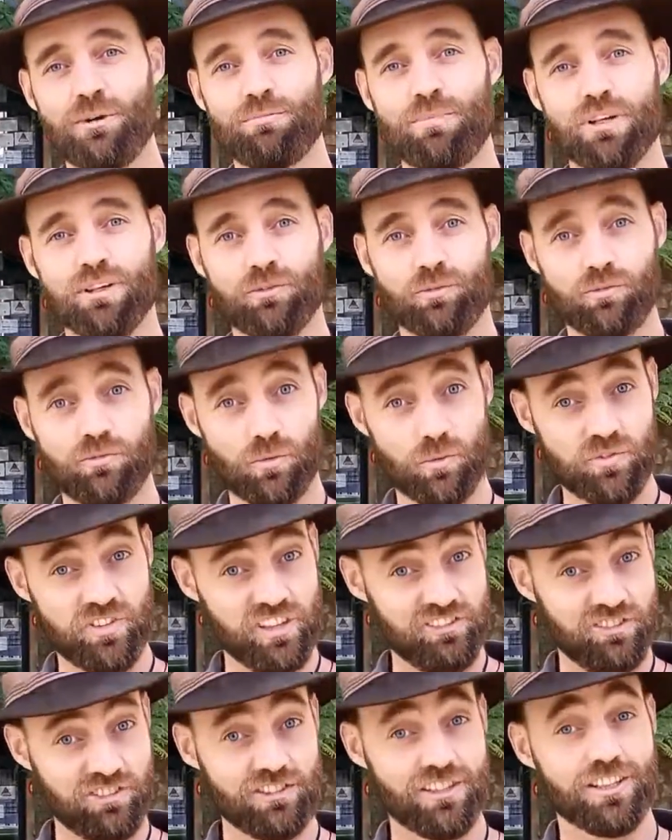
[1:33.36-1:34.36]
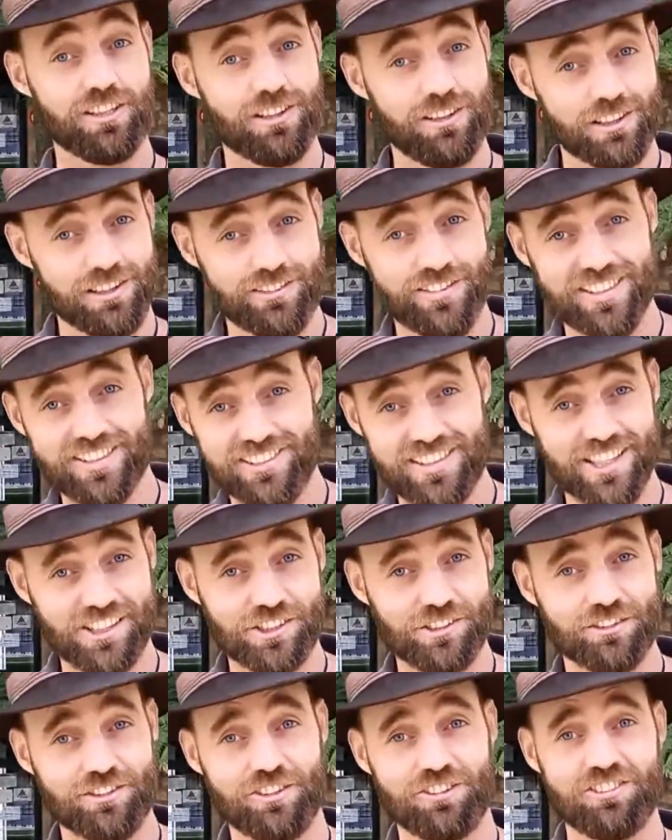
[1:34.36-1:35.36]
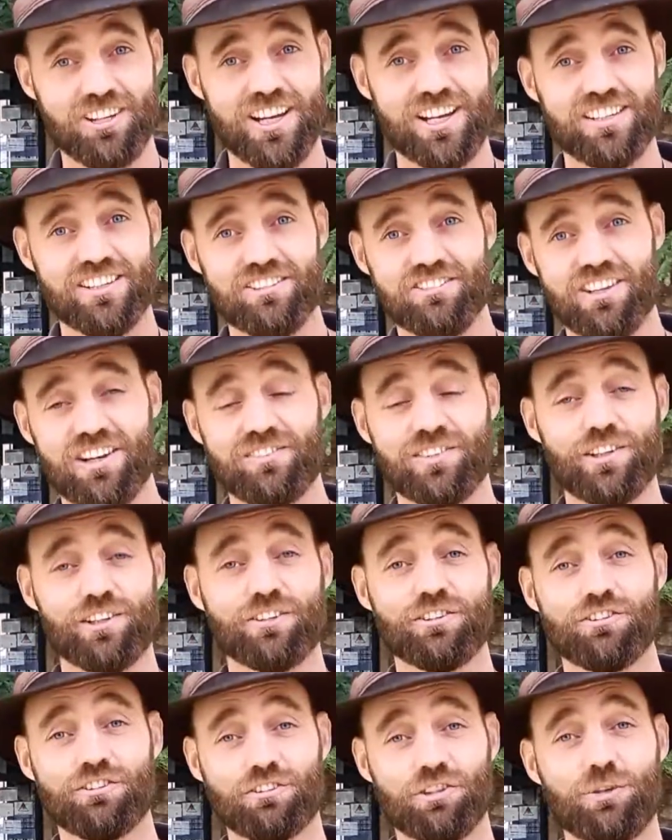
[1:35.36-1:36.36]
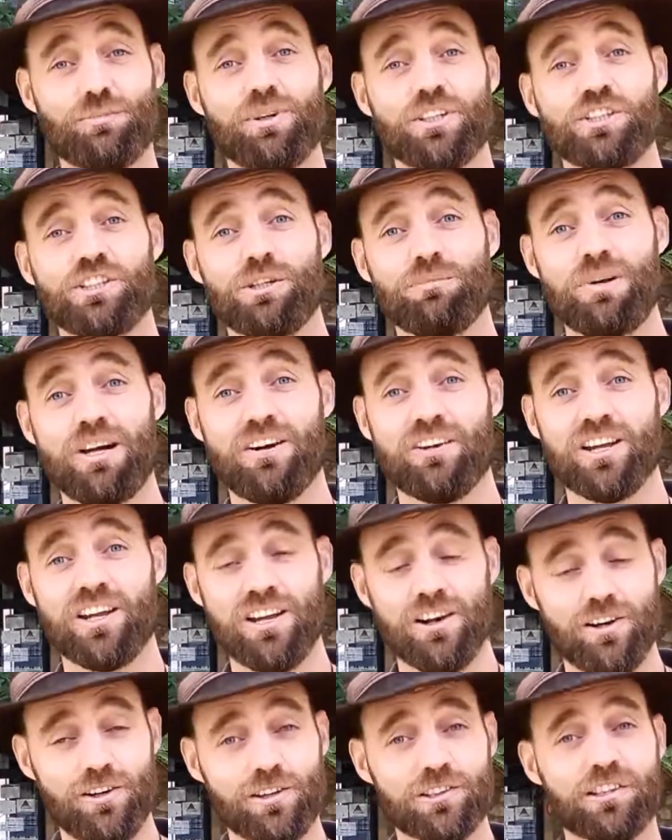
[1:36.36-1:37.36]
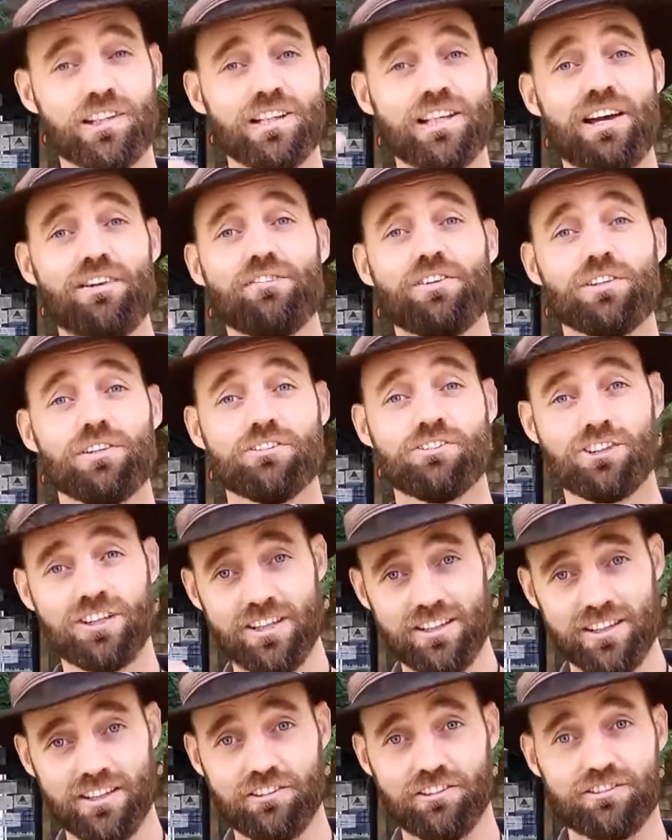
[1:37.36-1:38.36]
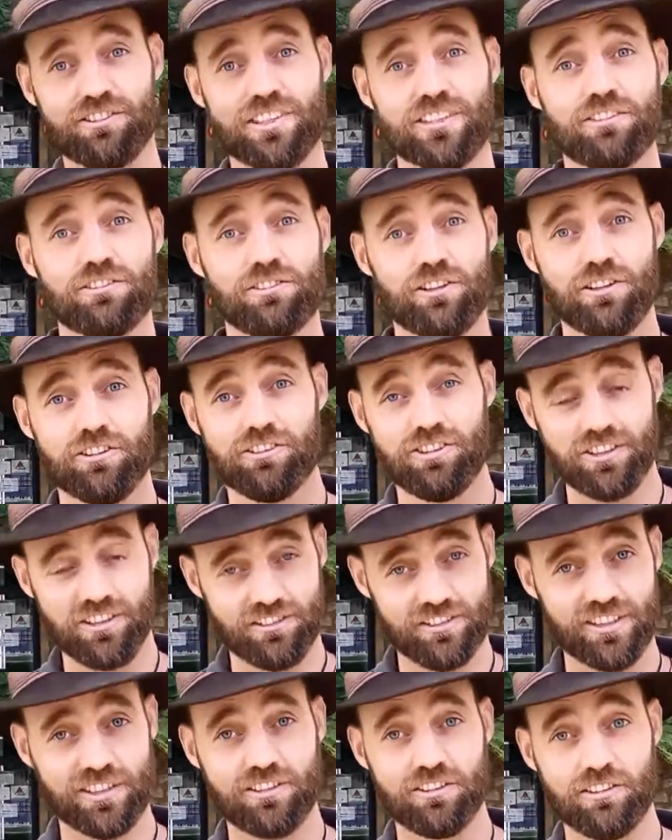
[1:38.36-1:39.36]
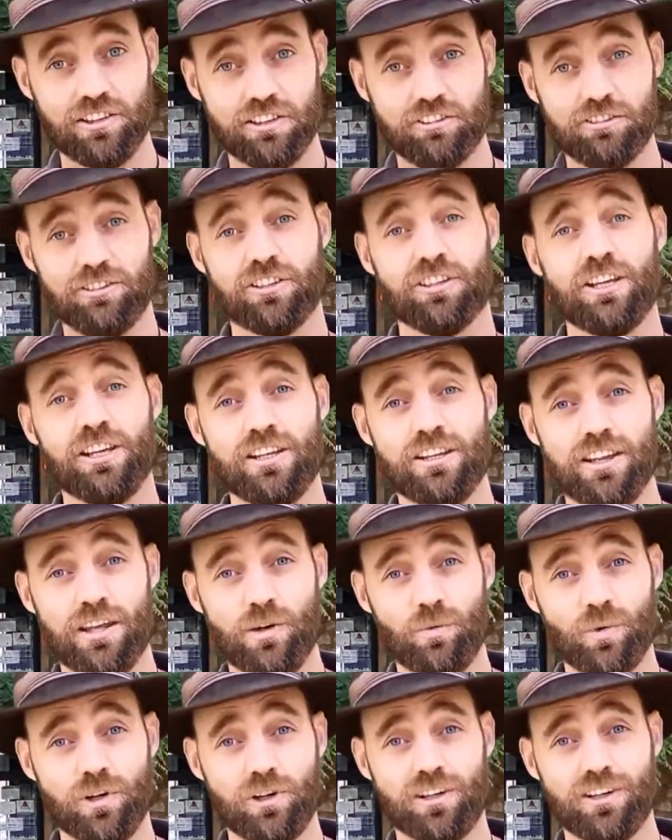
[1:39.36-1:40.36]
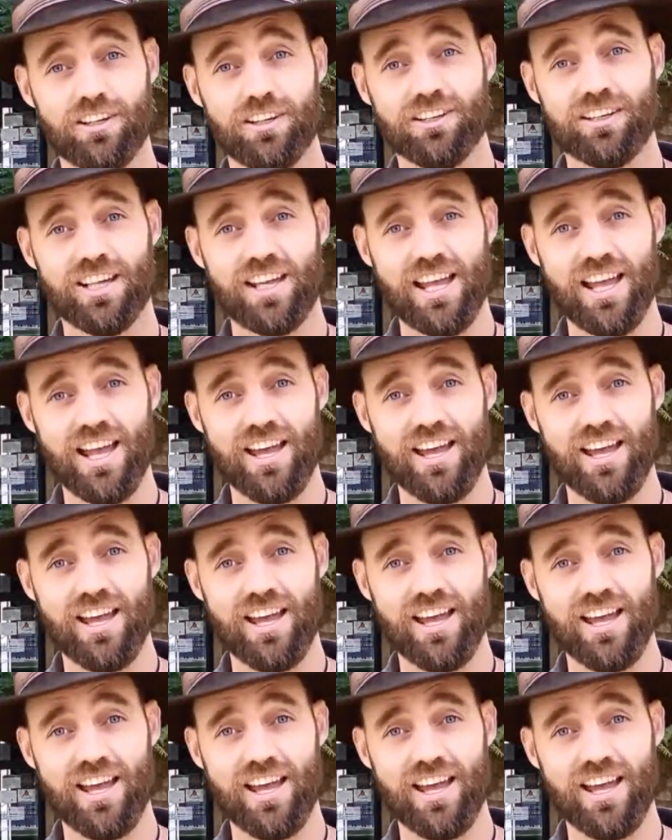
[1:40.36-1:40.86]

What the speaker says: But visiting all of these national societies, I've learned so much about all the levels that the Red Cross and the Red Crescent, they work on.